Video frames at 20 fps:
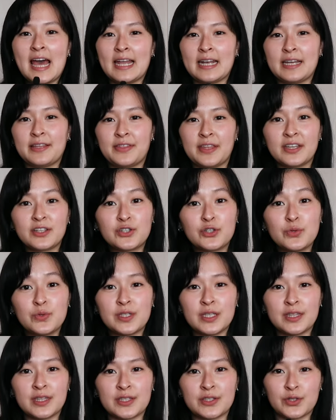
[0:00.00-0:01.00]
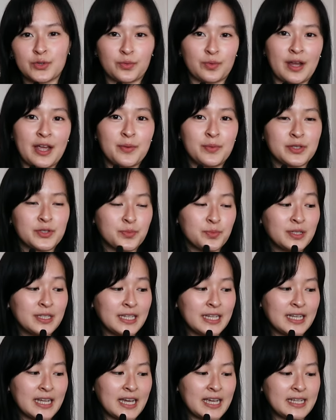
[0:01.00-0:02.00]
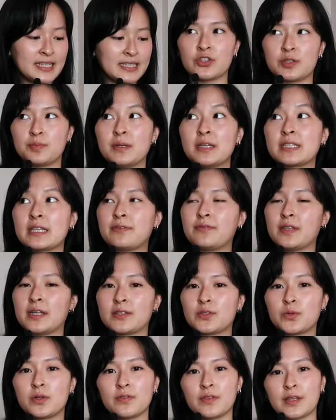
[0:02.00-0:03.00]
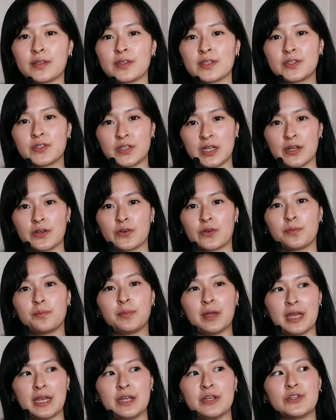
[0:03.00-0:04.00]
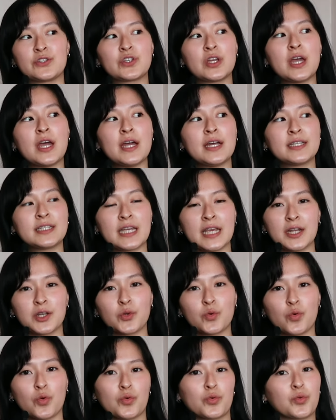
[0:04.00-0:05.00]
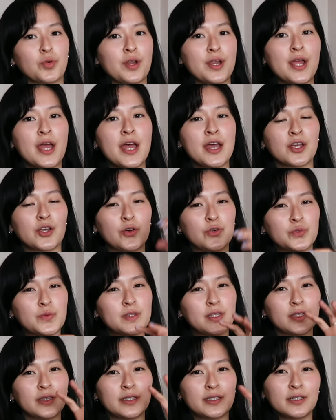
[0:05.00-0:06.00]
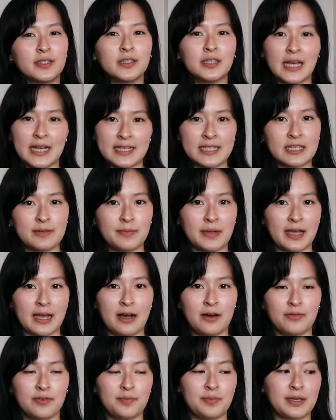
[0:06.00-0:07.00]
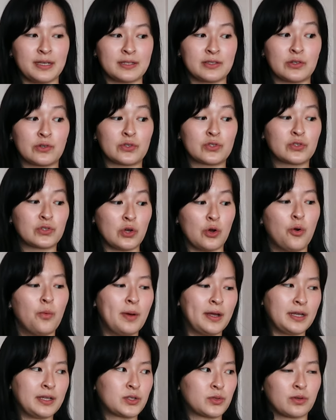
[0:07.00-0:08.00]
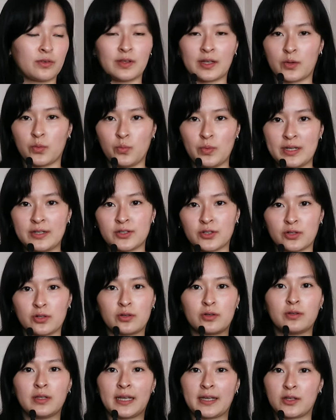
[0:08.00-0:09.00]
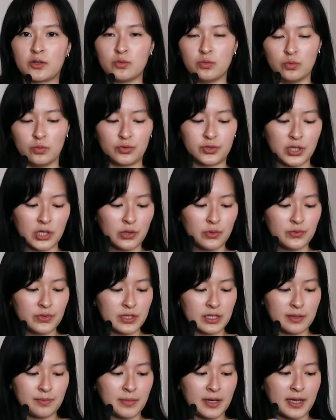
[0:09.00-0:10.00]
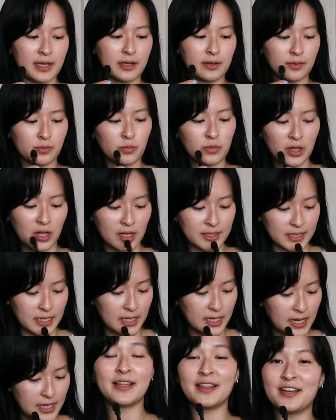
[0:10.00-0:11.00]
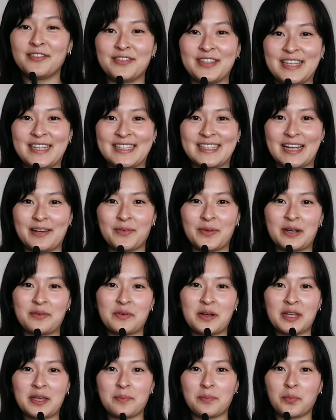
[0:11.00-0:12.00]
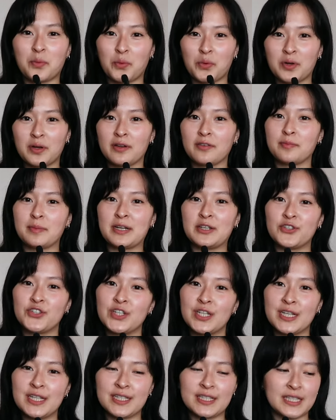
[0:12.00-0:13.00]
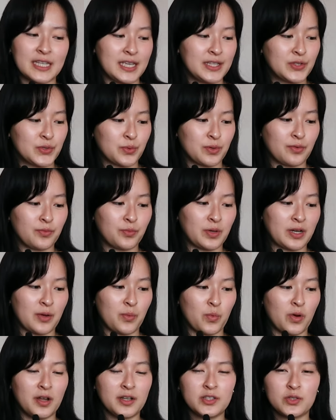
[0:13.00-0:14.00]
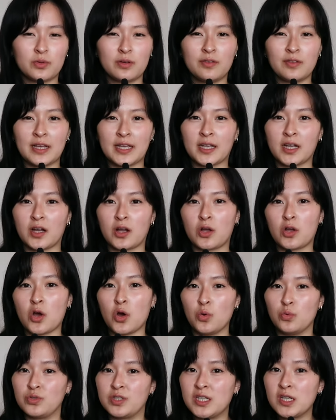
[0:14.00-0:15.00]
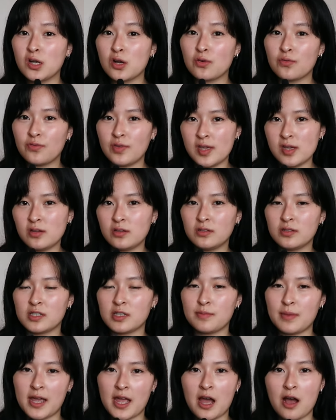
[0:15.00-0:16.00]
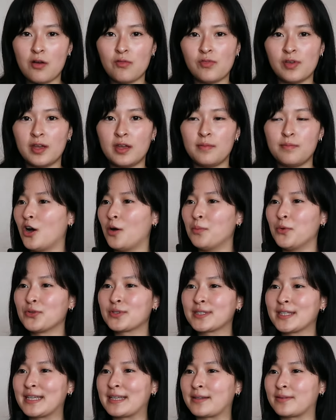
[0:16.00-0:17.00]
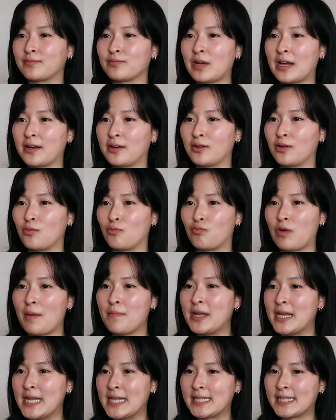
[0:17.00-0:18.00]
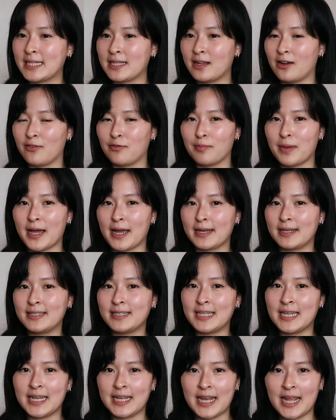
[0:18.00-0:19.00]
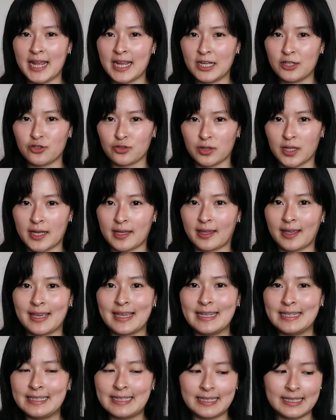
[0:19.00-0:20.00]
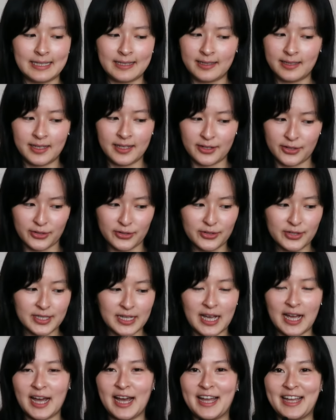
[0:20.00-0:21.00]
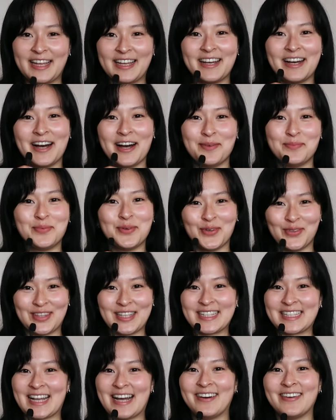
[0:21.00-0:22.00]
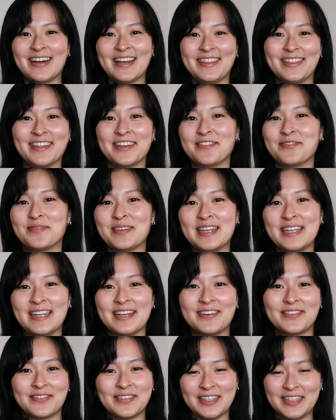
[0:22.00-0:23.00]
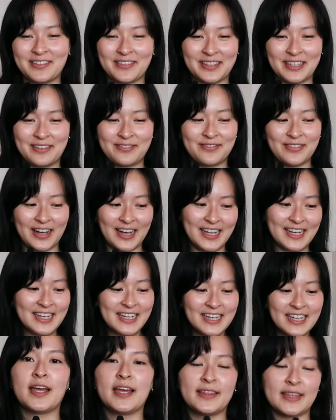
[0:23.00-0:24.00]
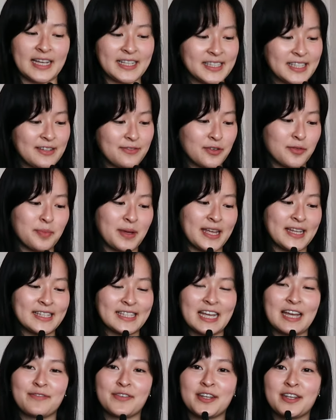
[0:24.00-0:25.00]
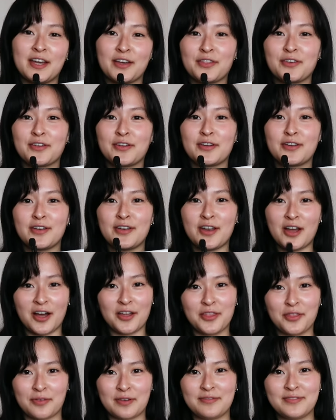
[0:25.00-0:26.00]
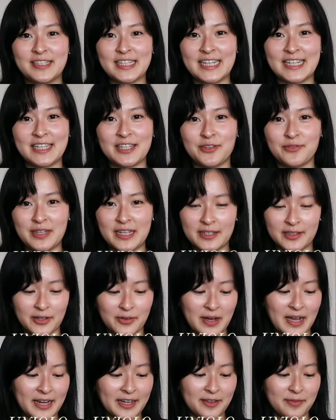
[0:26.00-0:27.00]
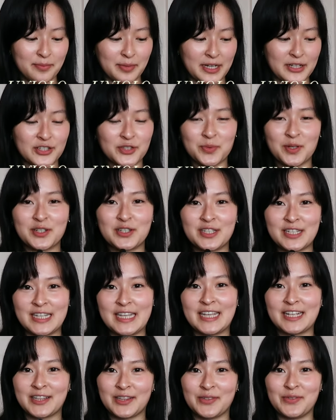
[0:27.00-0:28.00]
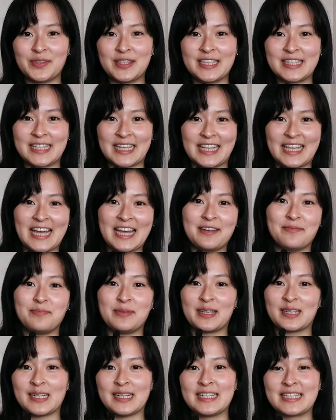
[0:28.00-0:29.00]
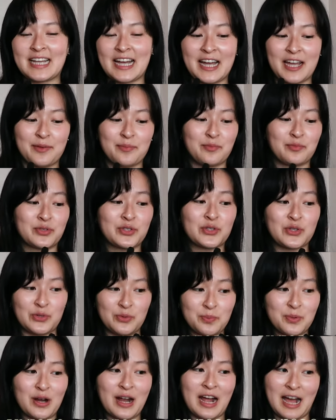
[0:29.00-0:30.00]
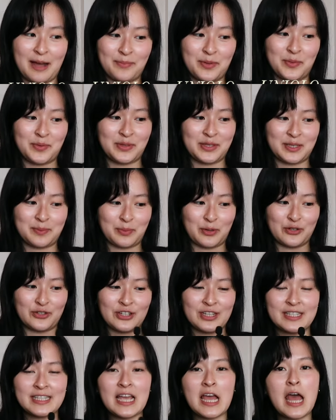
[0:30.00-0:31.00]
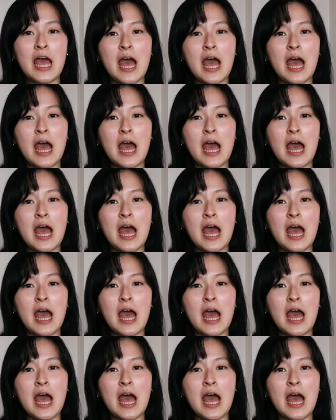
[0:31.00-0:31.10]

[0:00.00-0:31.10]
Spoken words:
and I think choosing this gray was really nice just because I feel like sort of like the standard beige tan corduroy goes with a little less in my outfit because there's so many sort of like winter like cool tones in my closet. I love these. Whenever I get bored of my jeans and sort of when I want sort of like a cozier feel to my outfit, almost like, I don't know, reminiscent of my teenage like indie years, I pull these out, and they've been really fun. And lastly, for pants, I have another non-thrifted Uniqlo item, but I just want to include this again because I'm super happy with this purchase.